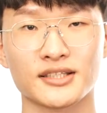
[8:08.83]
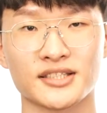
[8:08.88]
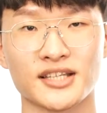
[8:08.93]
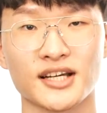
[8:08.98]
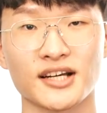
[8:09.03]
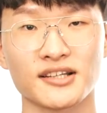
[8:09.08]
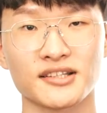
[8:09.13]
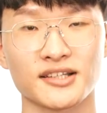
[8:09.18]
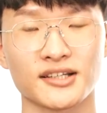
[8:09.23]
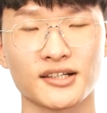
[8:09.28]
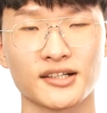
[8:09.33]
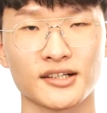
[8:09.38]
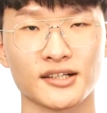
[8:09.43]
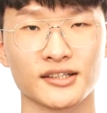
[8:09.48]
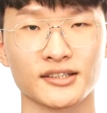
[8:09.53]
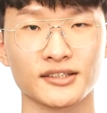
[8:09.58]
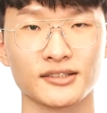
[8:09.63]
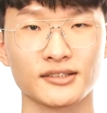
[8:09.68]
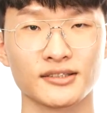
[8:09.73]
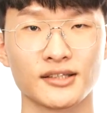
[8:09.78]
In my
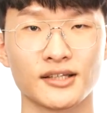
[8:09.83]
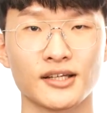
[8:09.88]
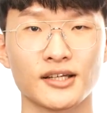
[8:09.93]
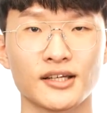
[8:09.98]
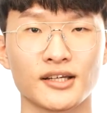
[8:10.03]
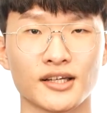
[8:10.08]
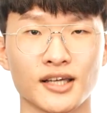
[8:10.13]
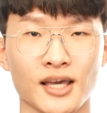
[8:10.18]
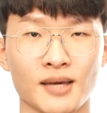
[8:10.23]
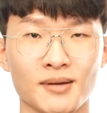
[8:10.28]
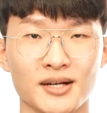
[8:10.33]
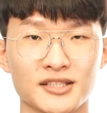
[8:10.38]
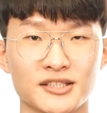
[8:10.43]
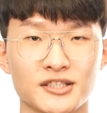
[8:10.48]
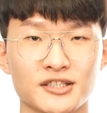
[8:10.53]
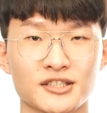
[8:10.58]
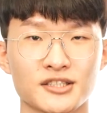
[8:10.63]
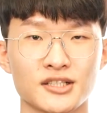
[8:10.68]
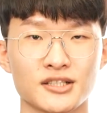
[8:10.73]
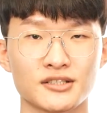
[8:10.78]
opinion, the three
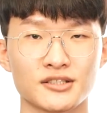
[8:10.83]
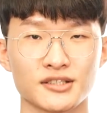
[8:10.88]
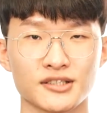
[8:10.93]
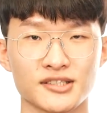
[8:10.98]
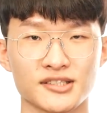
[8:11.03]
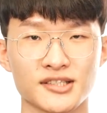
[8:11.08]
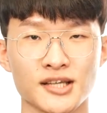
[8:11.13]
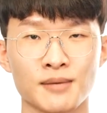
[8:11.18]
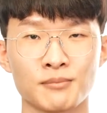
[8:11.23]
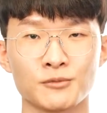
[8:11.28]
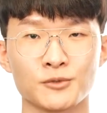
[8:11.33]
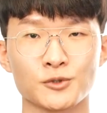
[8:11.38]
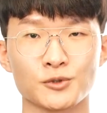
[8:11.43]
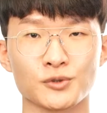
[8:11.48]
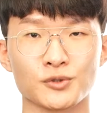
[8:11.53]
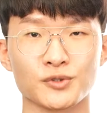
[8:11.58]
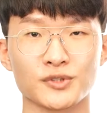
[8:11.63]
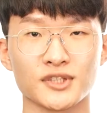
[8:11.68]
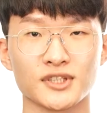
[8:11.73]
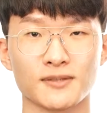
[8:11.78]
elements that
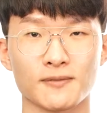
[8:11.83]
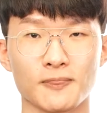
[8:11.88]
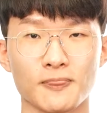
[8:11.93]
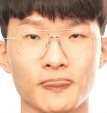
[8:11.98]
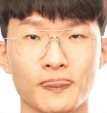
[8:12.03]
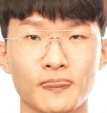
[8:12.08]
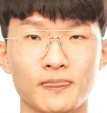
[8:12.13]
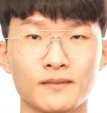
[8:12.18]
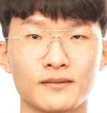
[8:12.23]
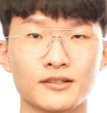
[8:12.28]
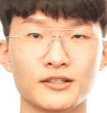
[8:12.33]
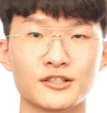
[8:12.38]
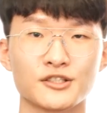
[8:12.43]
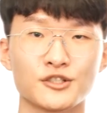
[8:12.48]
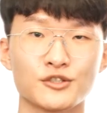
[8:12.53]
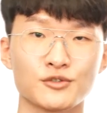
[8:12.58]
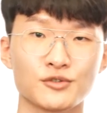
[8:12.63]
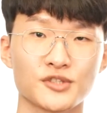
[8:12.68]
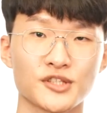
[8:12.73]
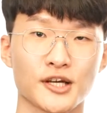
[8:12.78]
contribute to developer
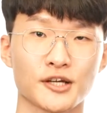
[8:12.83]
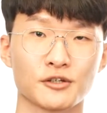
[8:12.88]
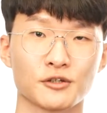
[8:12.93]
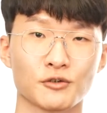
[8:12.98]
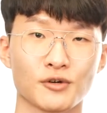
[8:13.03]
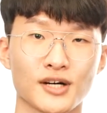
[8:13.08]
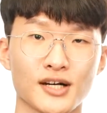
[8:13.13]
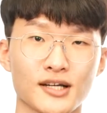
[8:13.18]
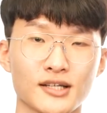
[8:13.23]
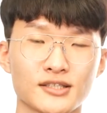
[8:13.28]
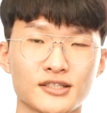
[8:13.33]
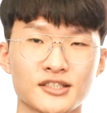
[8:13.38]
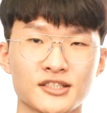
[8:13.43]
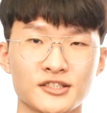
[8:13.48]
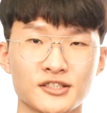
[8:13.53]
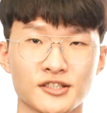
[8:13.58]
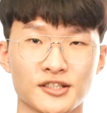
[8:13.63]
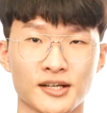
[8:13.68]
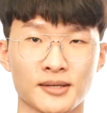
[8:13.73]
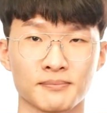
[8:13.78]
friendliness are
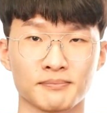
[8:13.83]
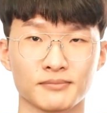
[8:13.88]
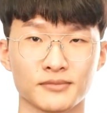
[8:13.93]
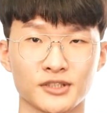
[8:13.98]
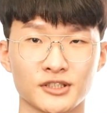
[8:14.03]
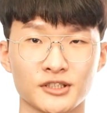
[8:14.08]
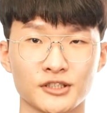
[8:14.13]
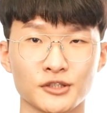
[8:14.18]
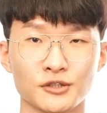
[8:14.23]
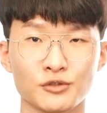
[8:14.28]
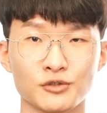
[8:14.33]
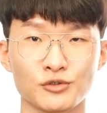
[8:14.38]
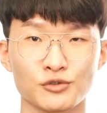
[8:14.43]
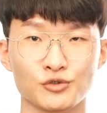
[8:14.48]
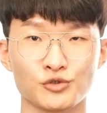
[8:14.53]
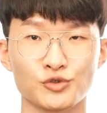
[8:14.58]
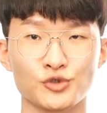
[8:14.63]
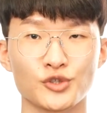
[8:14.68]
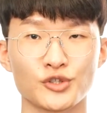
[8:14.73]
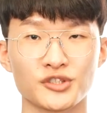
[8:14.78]
ease of use,
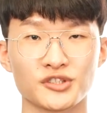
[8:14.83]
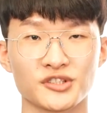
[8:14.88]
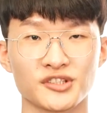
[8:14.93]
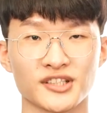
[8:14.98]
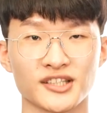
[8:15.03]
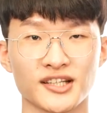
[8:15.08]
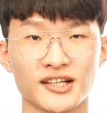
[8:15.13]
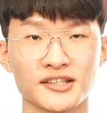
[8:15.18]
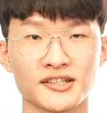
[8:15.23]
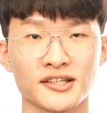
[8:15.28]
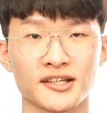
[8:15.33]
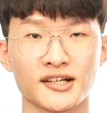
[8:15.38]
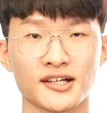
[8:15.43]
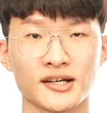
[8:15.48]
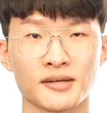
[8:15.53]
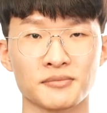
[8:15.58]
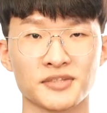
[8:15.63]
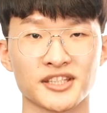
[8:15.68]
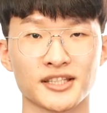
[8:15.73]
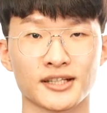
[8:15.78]
kindness, and
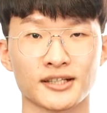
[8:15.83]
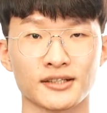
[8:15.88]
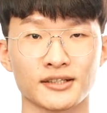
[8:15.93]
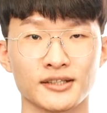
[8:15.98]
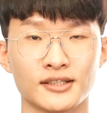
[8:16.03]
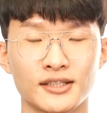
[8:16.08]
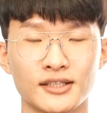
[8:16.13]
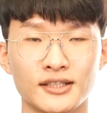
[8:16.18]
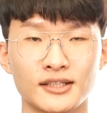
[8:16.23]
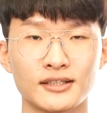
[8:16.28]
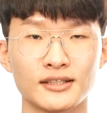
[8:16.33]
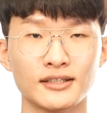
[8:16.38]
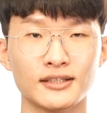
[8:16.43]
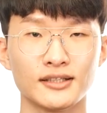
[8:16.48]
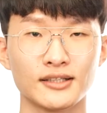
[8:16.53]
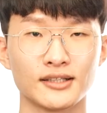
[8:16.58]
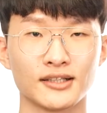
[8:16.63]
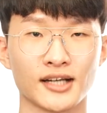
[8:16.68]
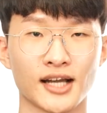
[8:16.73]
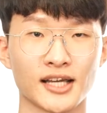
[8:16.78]
usefulness.
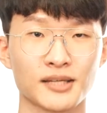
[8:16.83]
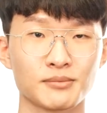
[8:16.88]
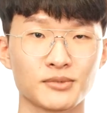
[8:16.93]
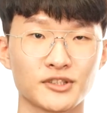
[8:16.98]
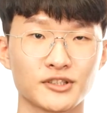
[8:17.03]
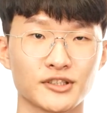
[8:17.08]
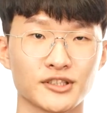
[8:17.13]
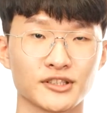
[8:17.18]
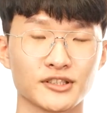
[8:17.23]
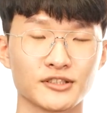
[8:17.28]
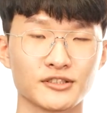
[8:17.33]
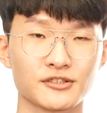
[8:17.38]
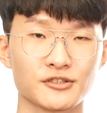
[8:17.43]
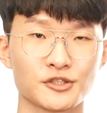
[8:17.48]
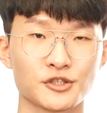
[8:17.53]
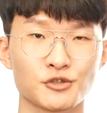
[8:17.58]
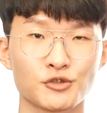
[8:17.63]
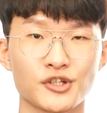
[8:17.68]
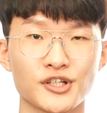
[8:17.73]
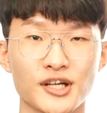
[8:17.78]
Library has
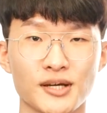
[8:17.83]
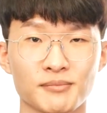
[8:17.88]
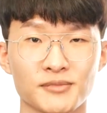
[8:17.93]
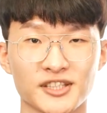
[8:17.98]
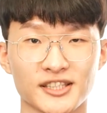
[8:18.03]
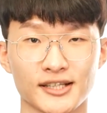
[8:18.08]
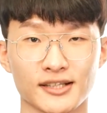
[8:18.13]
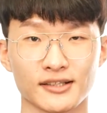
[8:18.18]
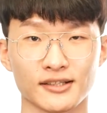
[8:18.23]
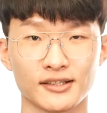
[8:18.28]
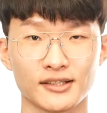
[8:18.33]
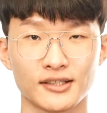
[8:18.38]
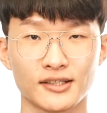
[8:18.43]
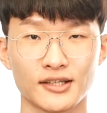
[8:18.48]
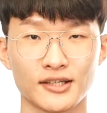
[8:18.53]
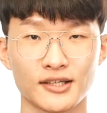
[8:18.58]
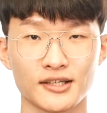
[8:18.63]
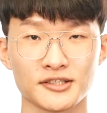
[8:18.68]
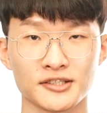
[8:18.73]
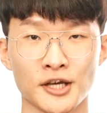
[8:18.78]
to be easy to
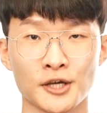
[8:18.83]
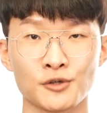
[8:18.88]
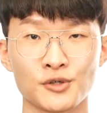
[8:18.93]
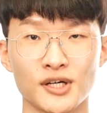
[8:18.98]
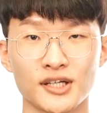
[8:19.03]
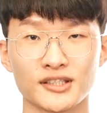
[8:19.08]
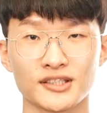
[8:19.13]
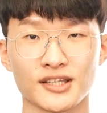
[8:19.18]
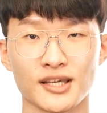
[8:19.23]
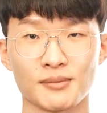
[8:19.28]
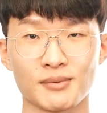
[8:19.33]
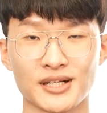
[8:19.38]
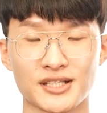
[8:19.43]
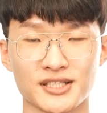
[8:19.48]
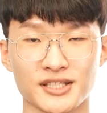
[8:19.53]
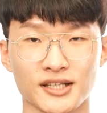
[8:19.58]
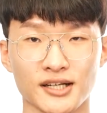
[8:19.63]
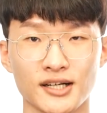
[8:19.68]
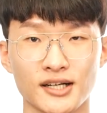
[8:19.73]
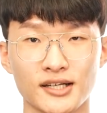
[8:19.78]
use. The developer
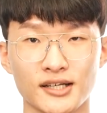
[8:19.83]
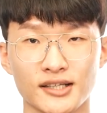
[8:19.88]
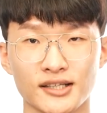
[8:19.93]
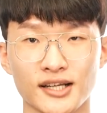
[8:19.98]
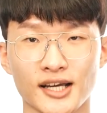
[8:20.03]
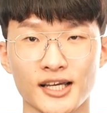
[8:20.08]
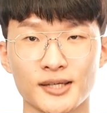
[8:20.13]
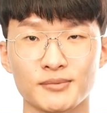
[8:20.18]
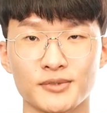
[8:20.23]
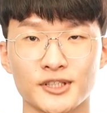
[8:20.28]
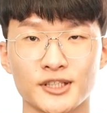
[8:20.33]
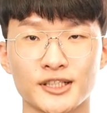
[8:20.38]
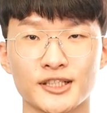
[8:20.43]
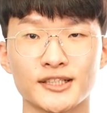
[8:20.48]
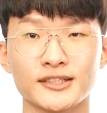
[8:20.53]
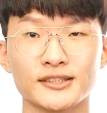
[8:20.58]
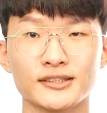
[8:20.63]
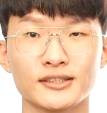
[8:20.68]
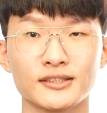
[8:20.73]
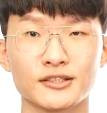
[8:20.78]
using the library has
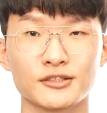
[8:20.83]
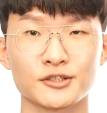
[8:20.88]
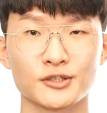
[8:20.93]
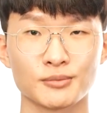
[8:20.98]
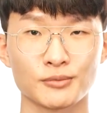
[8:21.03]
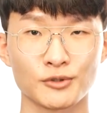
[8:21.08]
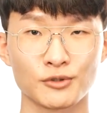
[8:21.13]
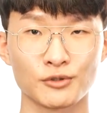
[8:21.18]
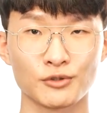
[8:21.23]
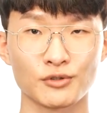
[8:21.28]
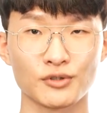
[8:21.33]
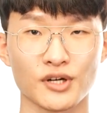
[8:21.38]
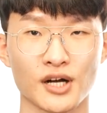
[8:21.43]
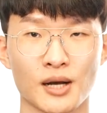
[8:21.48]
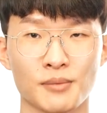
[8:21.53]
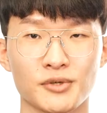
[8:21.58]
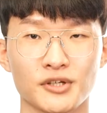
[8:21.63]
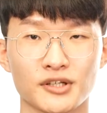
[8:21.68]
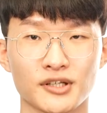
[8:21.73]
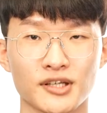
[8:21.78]
to feel that it
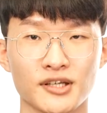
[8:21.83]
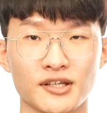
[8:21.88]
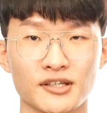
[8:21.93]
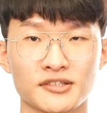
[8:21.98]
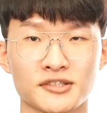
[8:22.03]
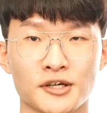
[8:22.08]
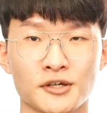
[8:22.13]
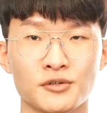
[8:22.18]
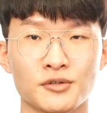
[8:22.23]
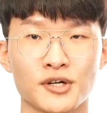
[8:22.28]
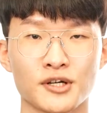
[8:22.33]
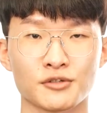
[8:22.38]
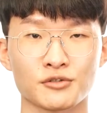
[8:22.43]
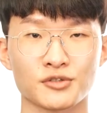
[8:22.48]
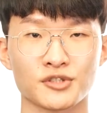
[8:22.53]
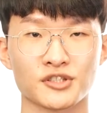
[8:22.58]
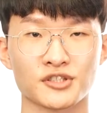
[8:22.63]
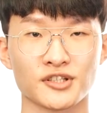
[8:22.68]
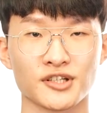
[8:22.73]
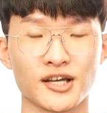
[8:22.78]
is easy and
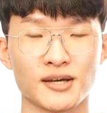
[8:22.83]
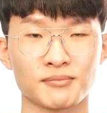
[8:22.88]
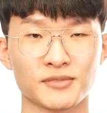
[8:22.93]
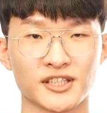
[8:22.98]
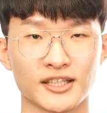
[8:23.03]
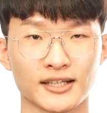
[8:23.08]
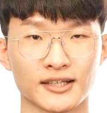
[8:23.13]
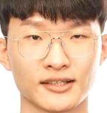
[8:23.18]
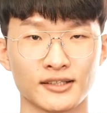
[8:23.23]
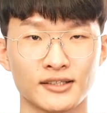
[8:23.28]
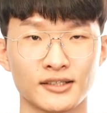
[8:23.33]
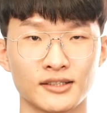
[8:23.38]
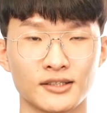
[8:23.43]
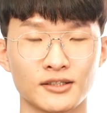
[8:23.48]
light to use.